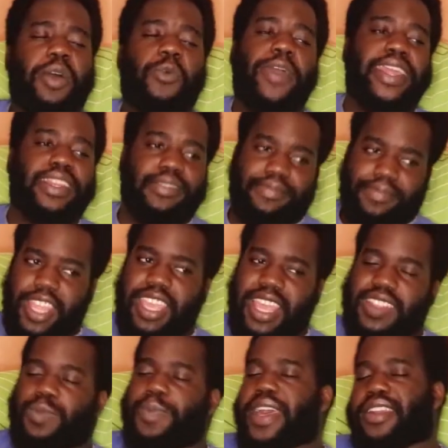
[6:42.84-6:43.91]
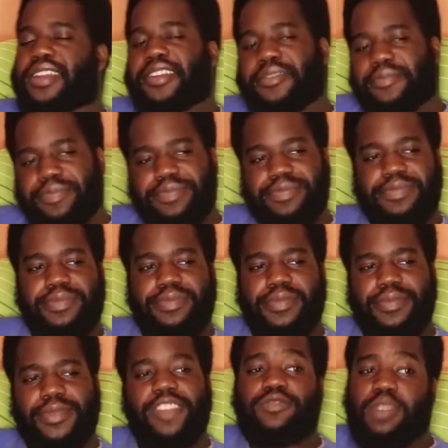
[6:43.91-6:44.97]
But wait, it gets better.
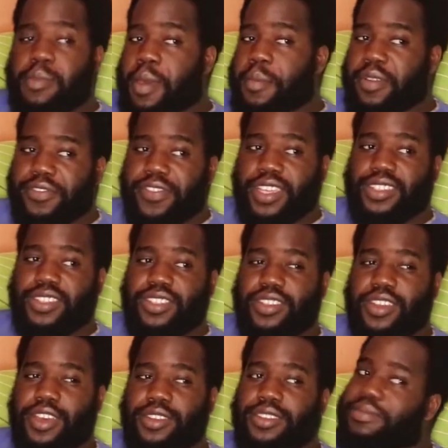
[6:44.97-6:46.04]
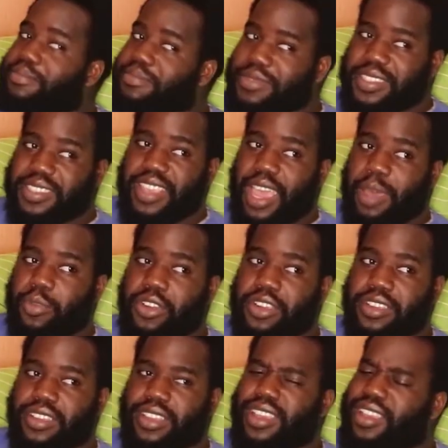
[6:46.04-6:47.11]
Remember Victor Stone?
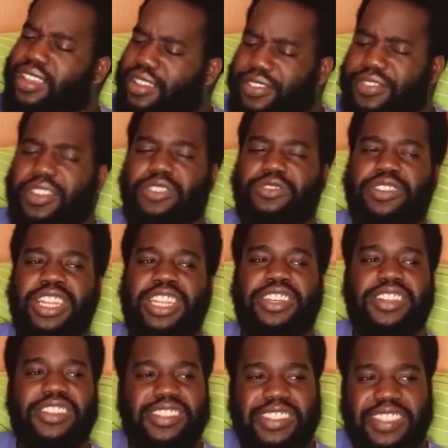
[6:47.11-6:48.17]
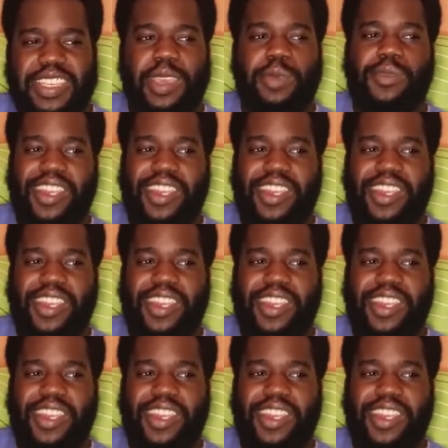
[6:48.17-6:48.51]
Cyborg? Felt really good to see him,